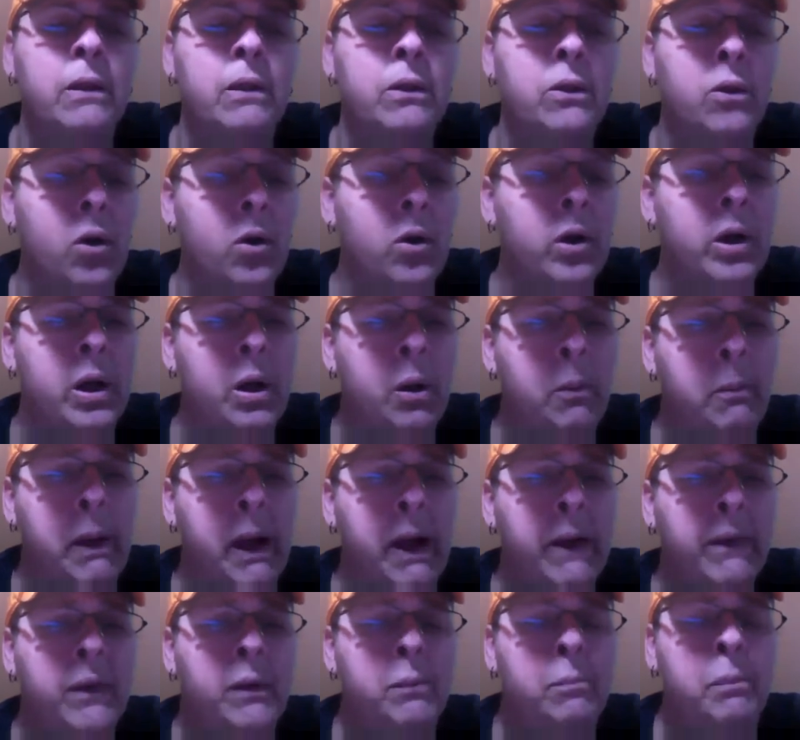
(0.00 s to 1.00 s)
talking
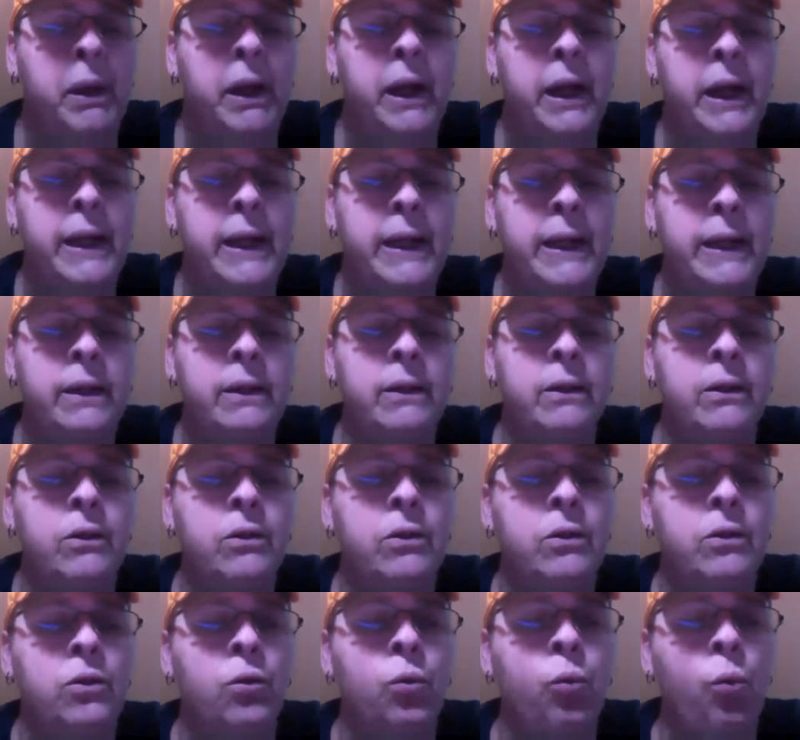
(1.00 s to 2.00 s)
about the pain
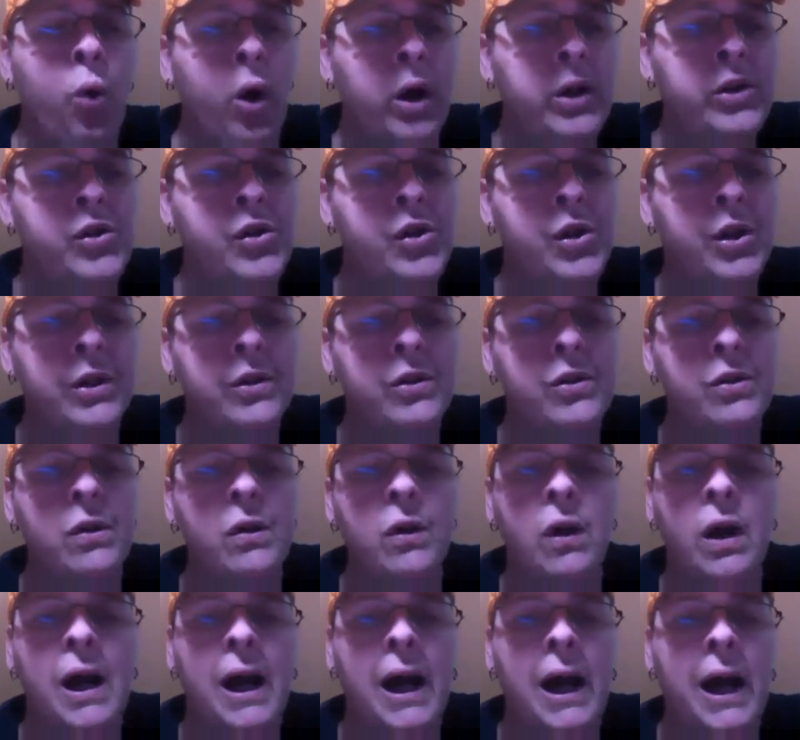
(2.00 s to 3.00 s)
to watching us
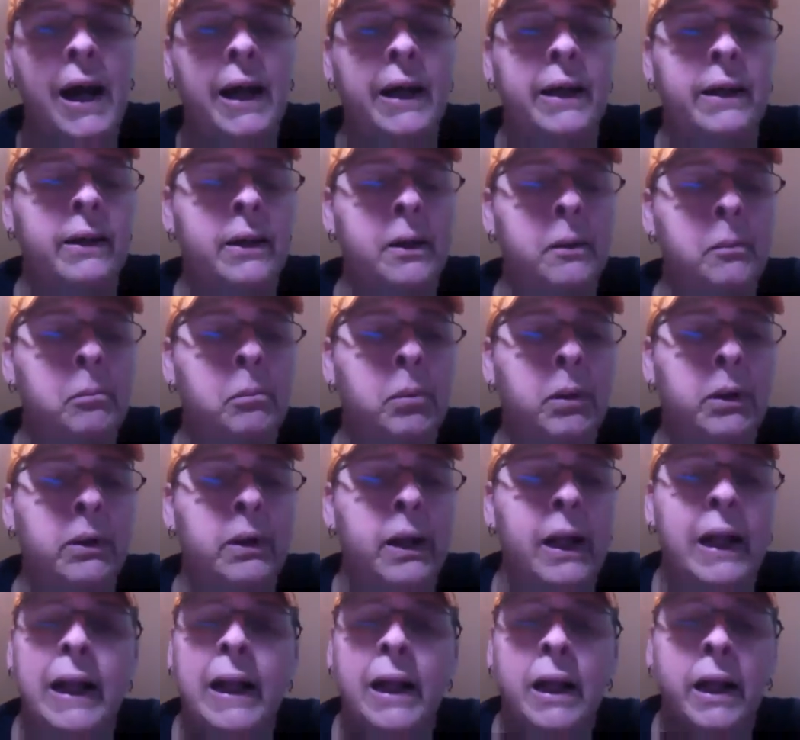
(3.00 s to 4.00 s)
cry and
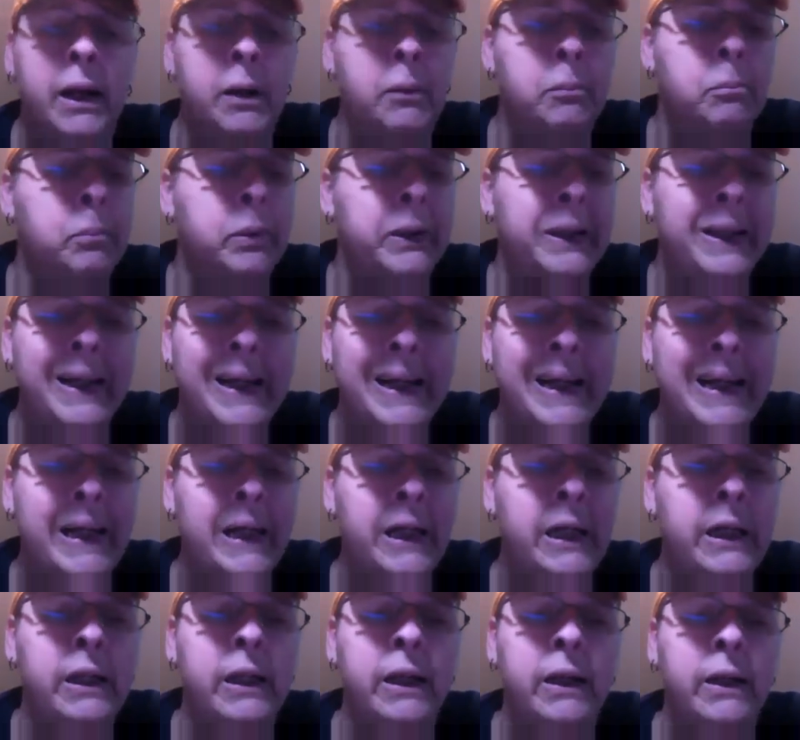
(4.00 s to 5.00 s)

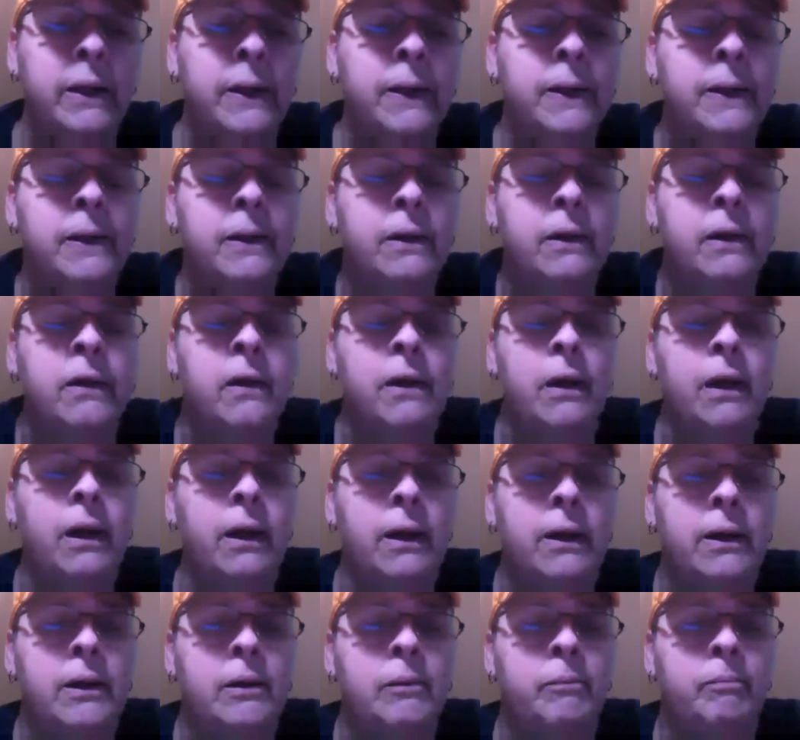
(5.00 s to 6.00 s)
complain.
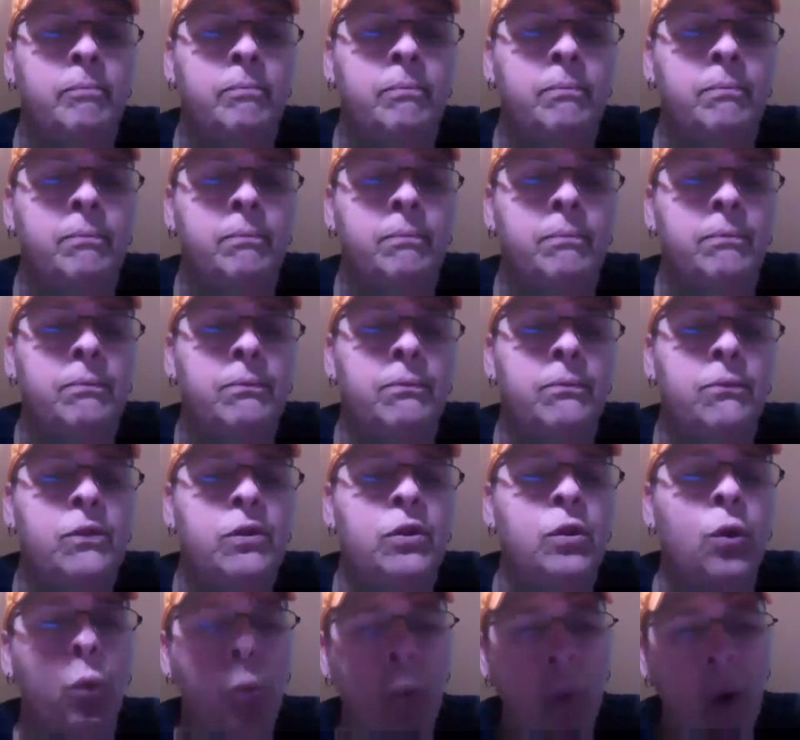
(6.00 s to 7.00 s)
And
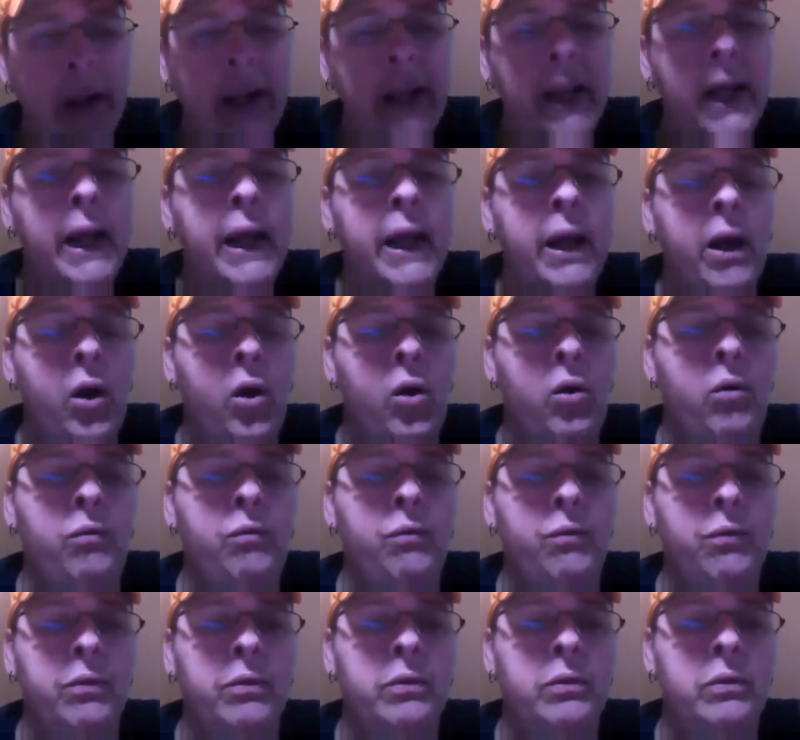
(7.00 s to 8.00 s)
so one day
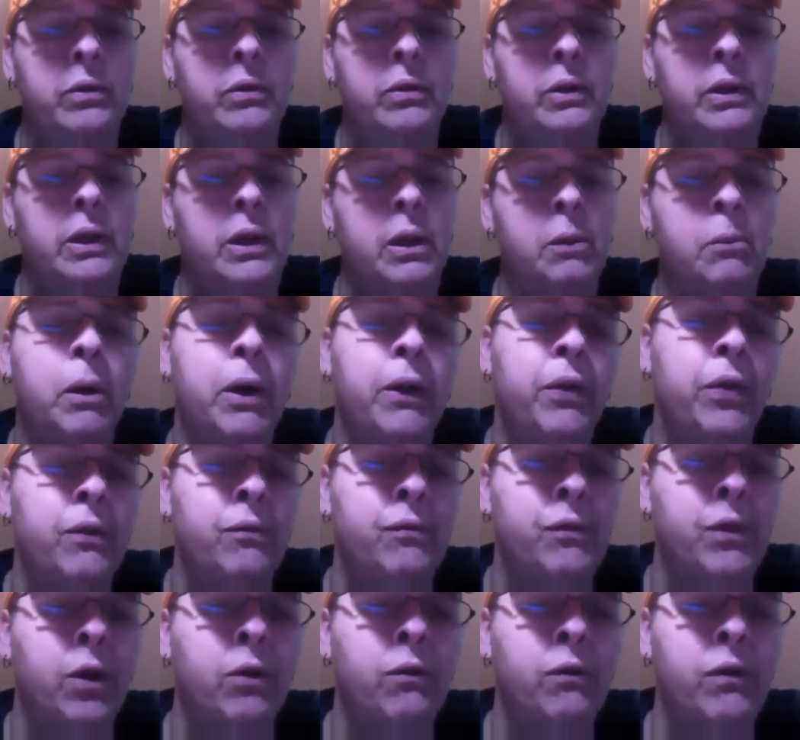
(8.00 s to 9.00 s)
off in the month
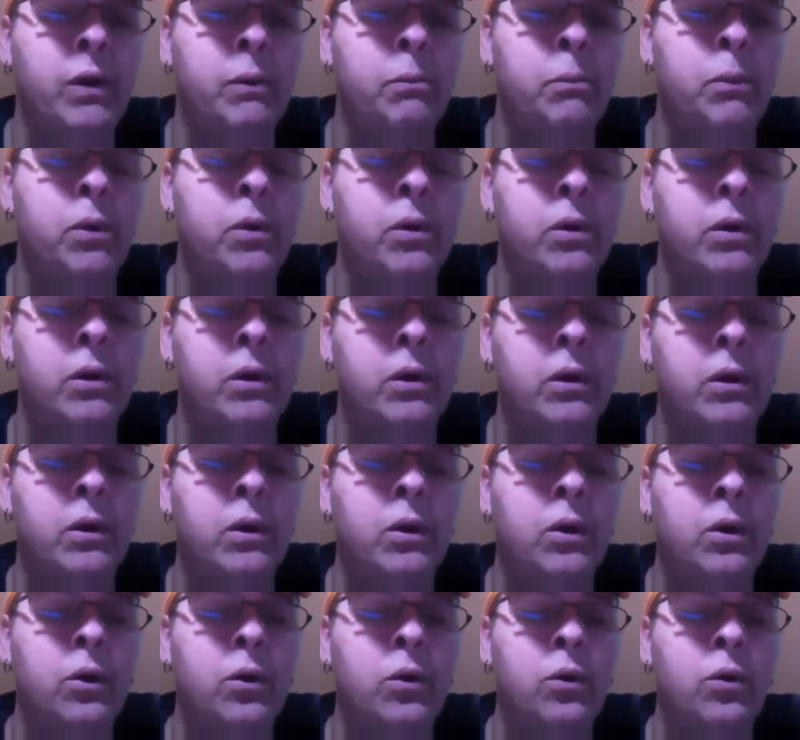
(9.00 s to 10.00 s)
of November
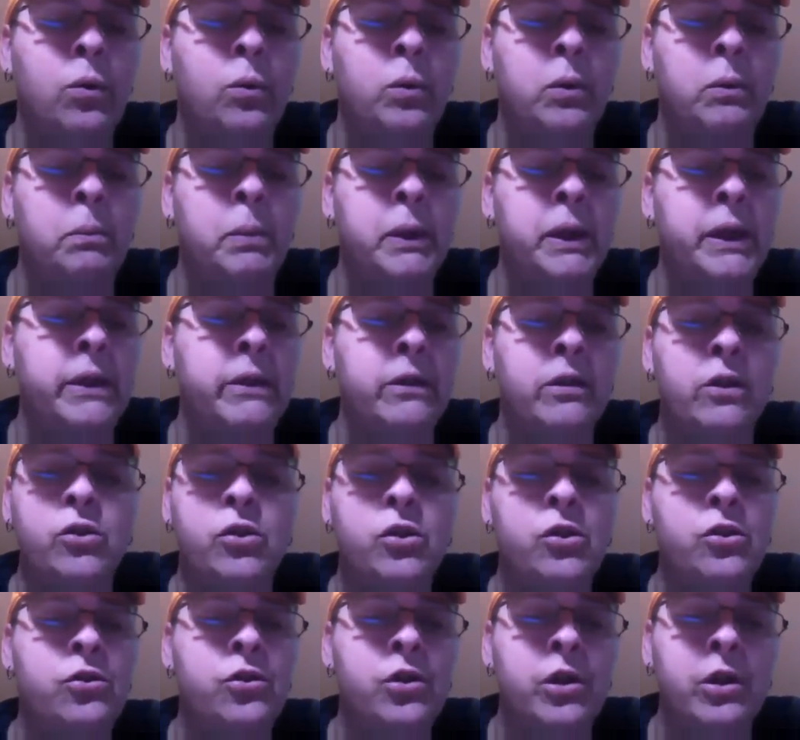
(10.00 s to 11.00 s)
would be
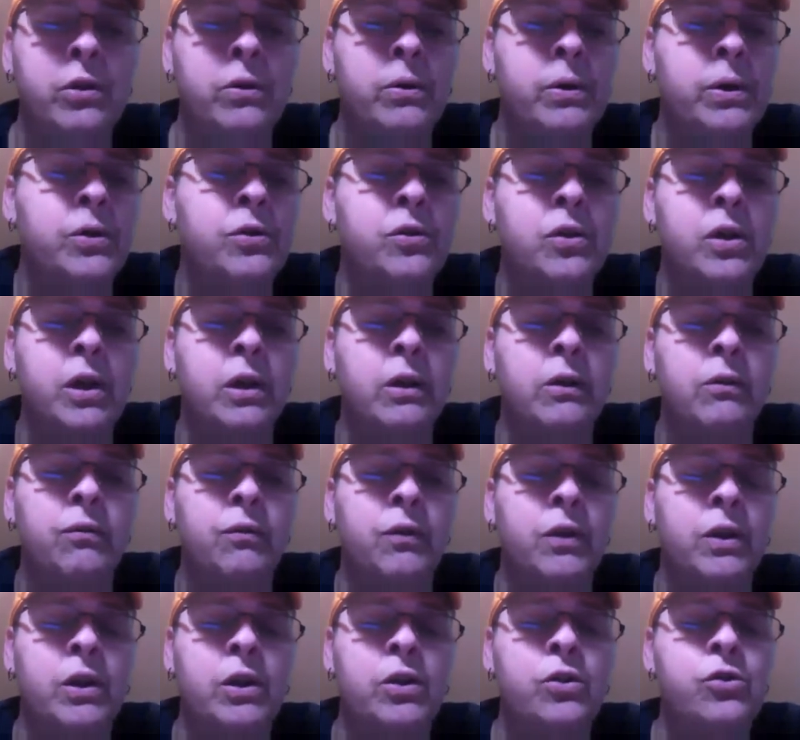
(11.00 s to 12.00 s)
such a generous
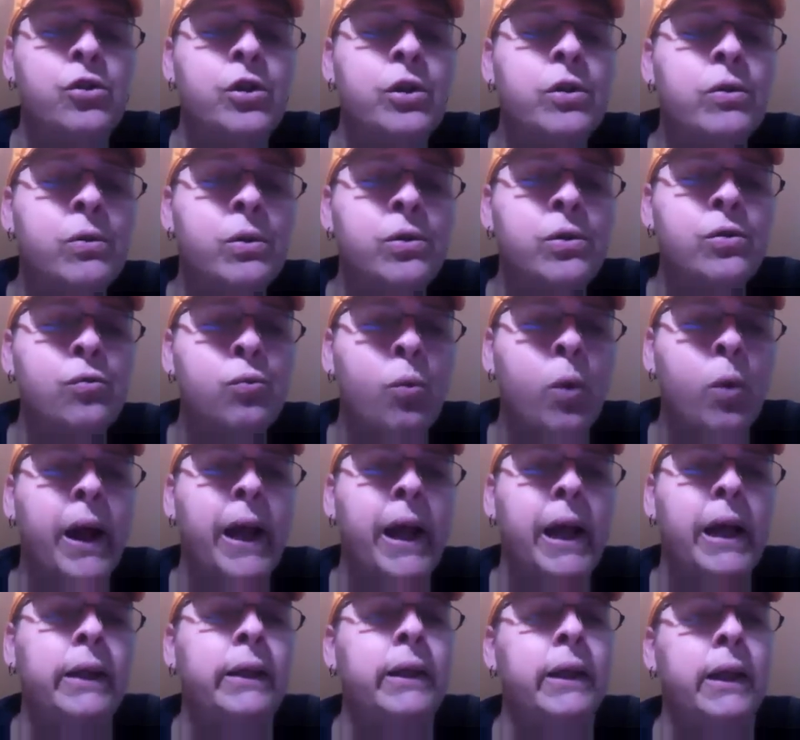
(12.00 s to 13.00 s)
gift and a generous
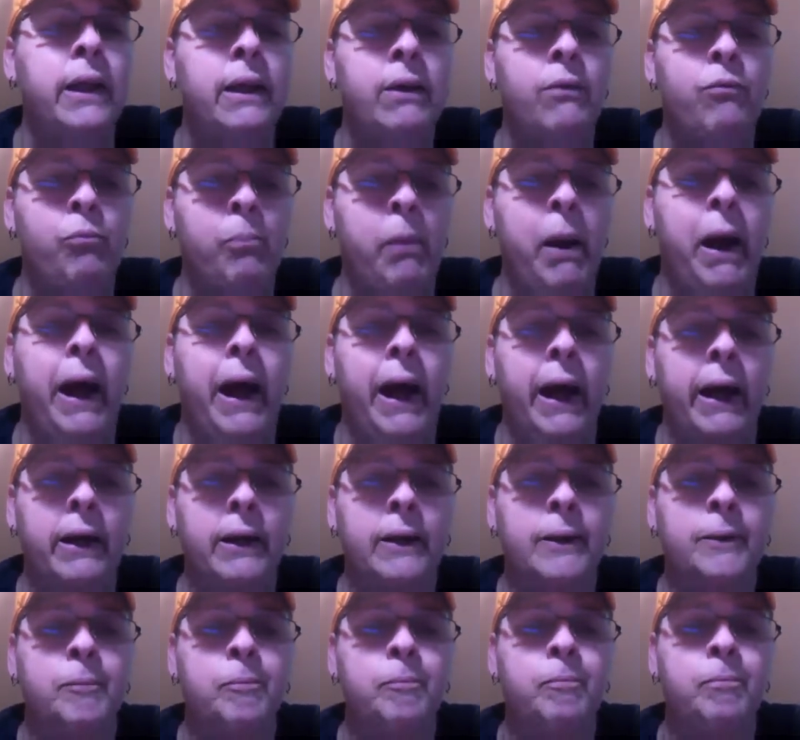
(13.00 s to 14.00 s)
way to give back.